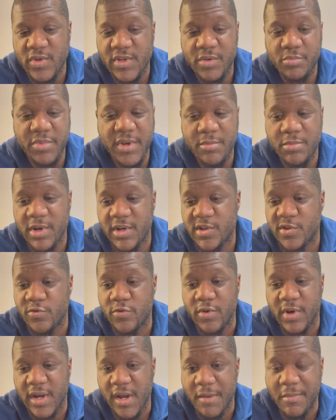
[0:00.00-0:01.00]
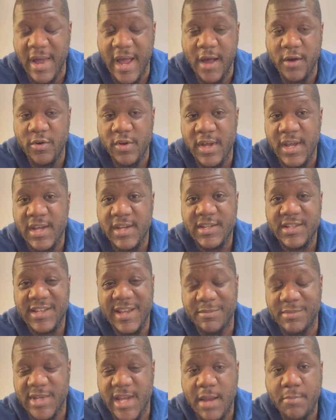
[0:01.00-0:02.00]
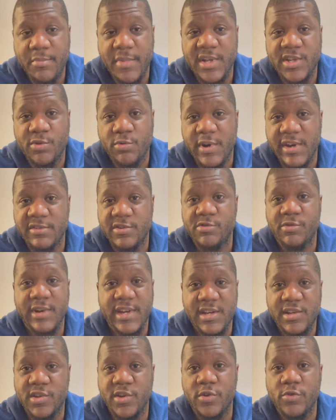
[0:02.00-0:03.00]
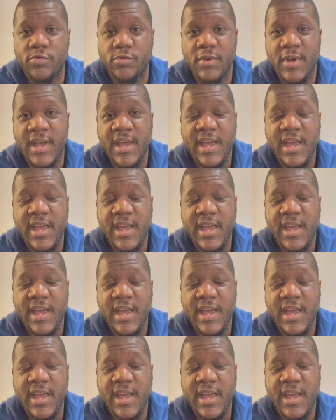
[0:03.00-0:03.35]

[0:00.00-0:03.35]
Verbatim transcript: Some people are talking about September 2022.